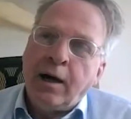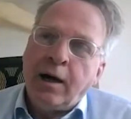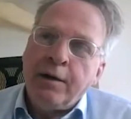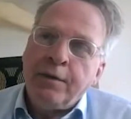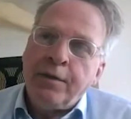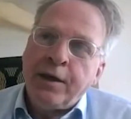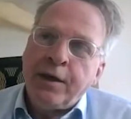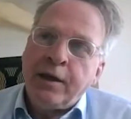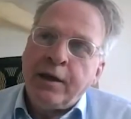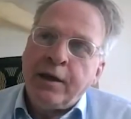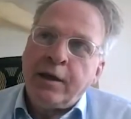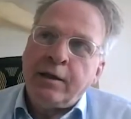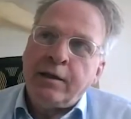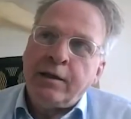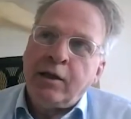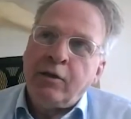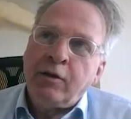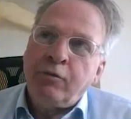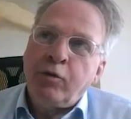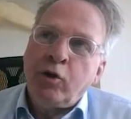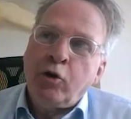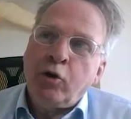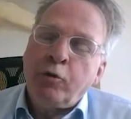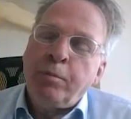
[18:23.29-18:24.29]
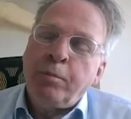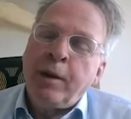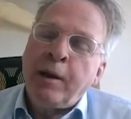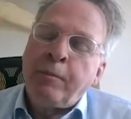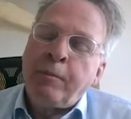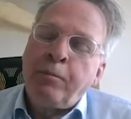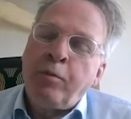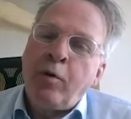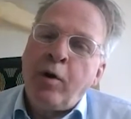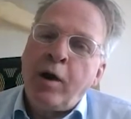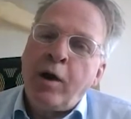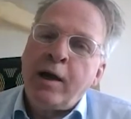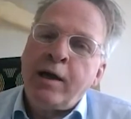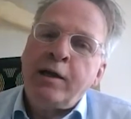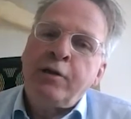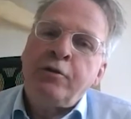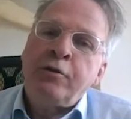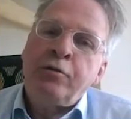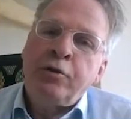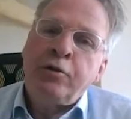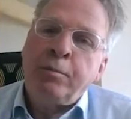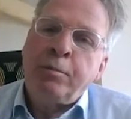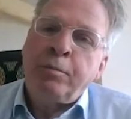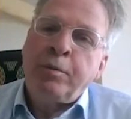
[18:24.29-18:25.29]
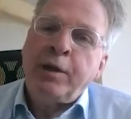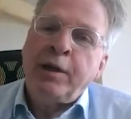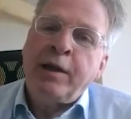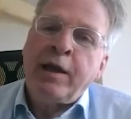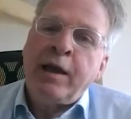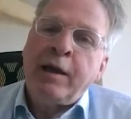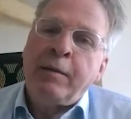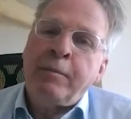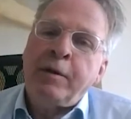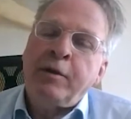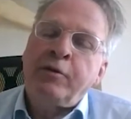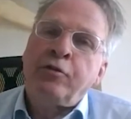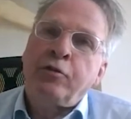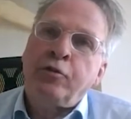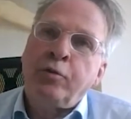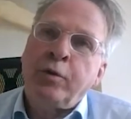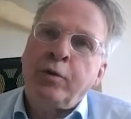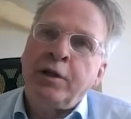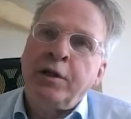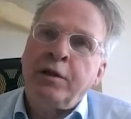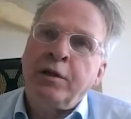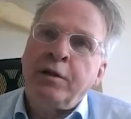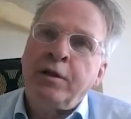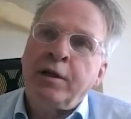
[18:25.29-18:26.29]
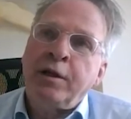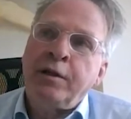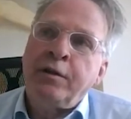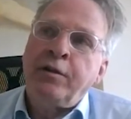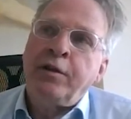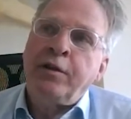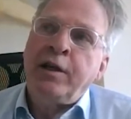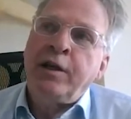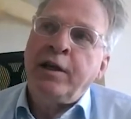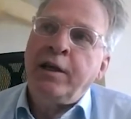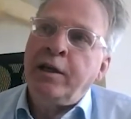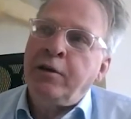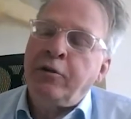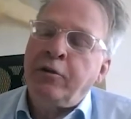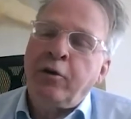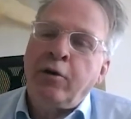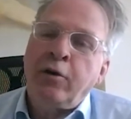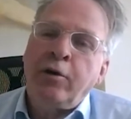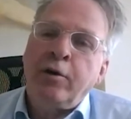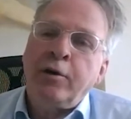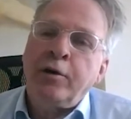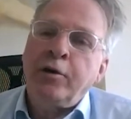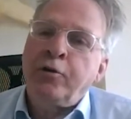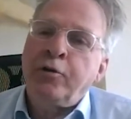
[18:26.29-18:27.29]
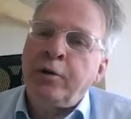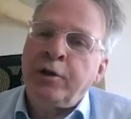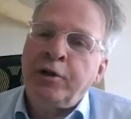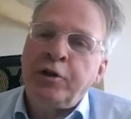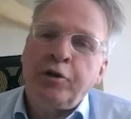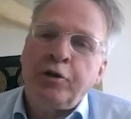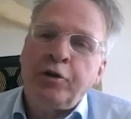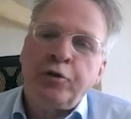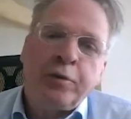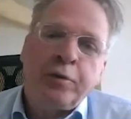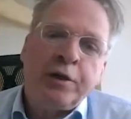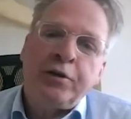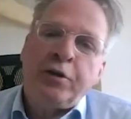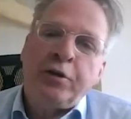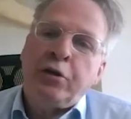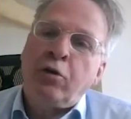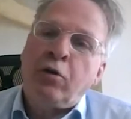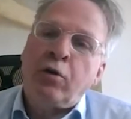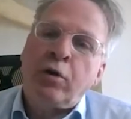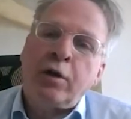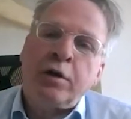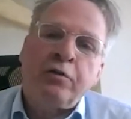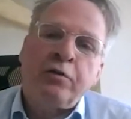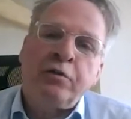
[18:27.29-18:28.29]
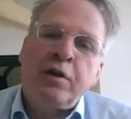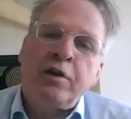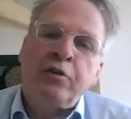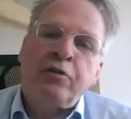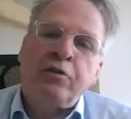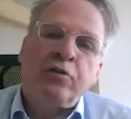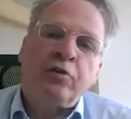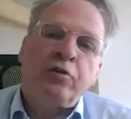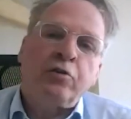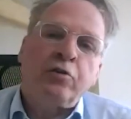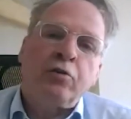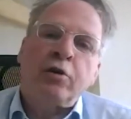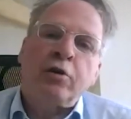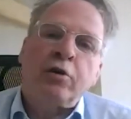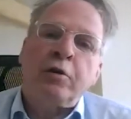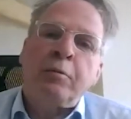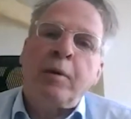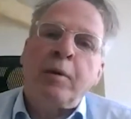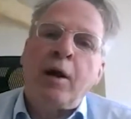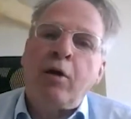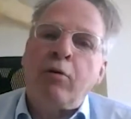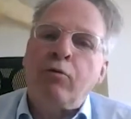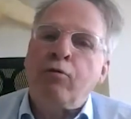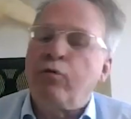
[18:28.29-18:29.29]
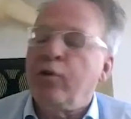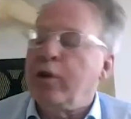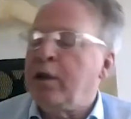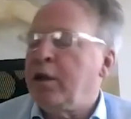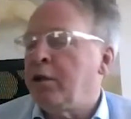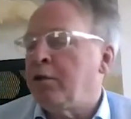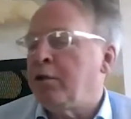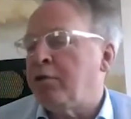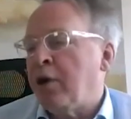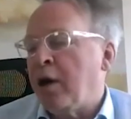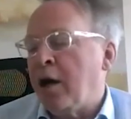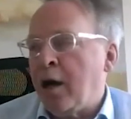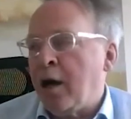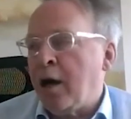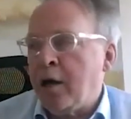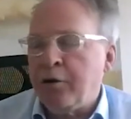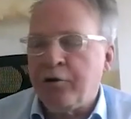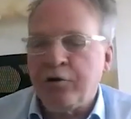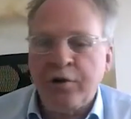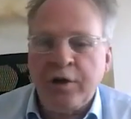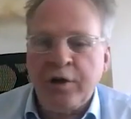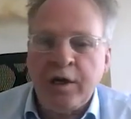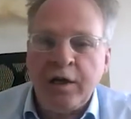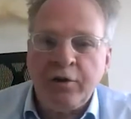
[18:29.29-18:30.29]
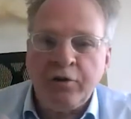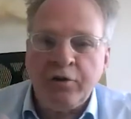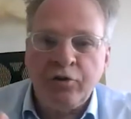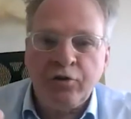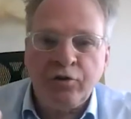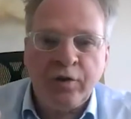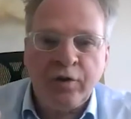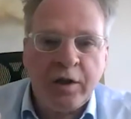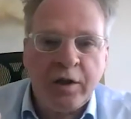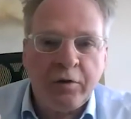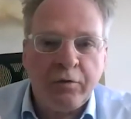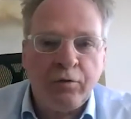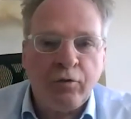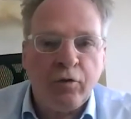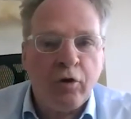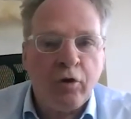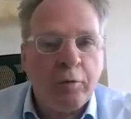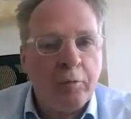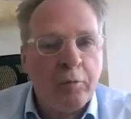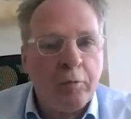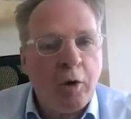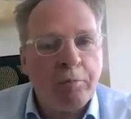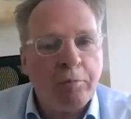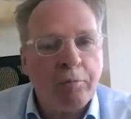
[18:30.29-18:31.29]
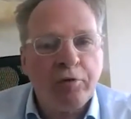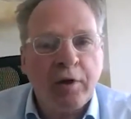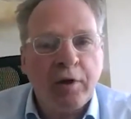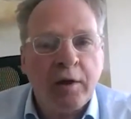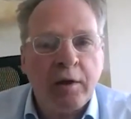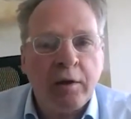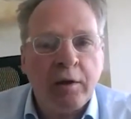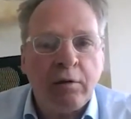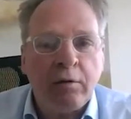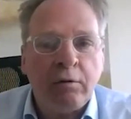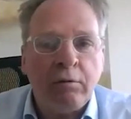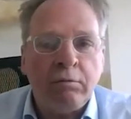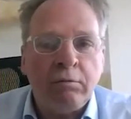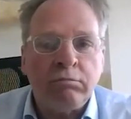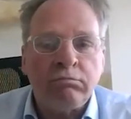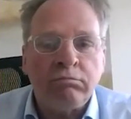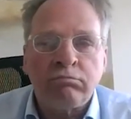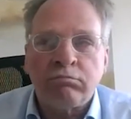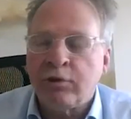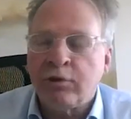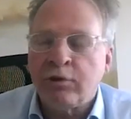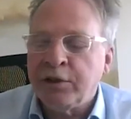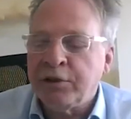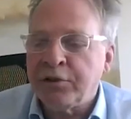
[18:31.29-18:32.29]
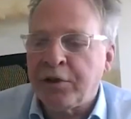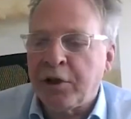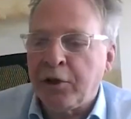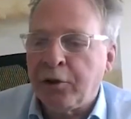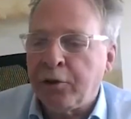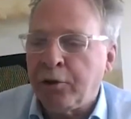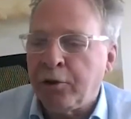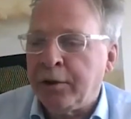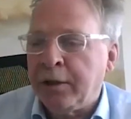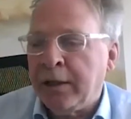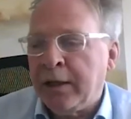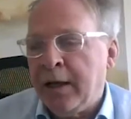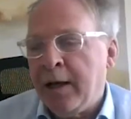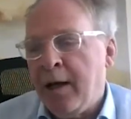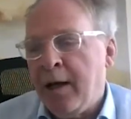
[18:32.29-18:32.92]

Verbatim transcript: I think if we look back prior to the pandemic, so 2019, early 2020, organizations talked about redesign, change, transform, upskill, reskill.